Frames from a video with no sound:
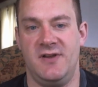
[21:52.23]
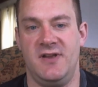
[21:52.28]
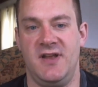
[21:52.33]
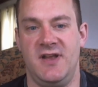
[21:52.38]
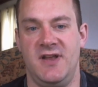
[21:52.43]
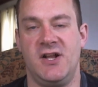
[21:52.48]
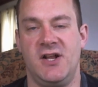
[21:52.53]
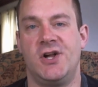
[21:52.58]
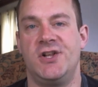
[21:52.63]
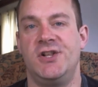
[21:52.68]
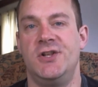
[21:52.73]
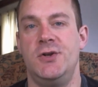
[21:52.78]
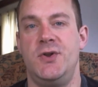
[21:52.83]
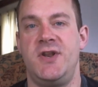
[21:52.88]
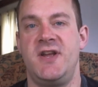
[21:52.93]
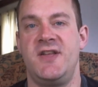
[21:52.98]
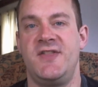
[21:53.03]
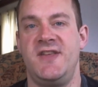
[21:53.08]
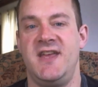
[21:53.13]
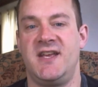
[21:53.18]

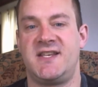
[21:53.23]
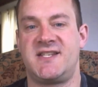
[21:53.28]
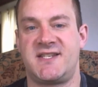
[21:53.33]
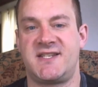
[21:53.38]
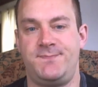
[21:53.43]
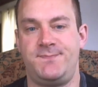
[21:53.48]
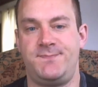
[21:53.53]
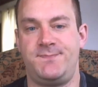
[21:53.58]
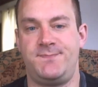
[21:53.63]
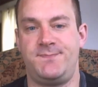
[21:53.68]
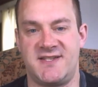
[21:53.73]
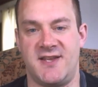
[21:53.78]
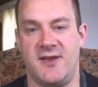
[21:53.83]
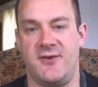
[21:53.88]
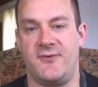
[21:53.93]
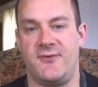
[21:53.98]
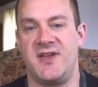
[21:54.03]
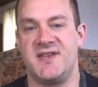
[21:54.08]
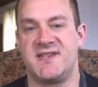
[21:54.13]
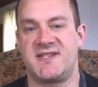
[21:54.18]
including the expensive,
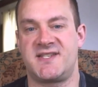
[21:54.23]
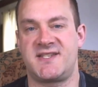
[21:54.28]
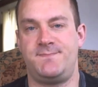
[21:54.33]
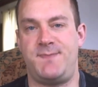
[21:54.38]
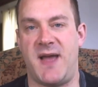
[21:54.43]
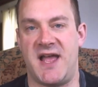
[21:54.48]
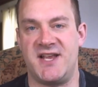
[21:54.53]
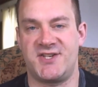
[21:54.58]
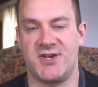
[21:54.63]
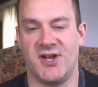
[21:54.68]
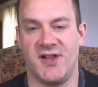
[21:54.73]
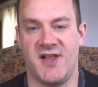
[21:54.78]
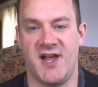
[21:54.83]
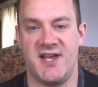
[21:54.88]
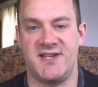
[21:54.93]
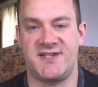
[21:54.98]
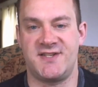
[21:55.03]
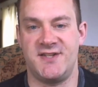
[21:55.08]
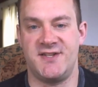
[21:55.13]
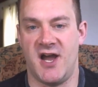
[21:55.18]

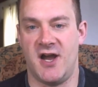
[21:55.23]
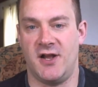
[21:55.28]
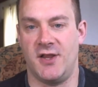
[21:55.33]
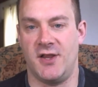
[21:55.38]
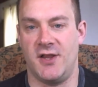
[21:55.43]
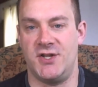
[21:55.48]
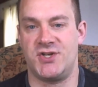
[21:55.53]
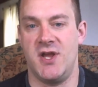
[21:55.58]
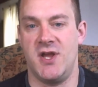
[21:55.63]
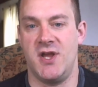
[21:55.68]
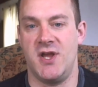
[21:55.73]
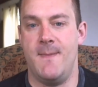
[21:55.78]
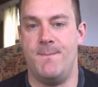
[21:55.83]
specialized knowledge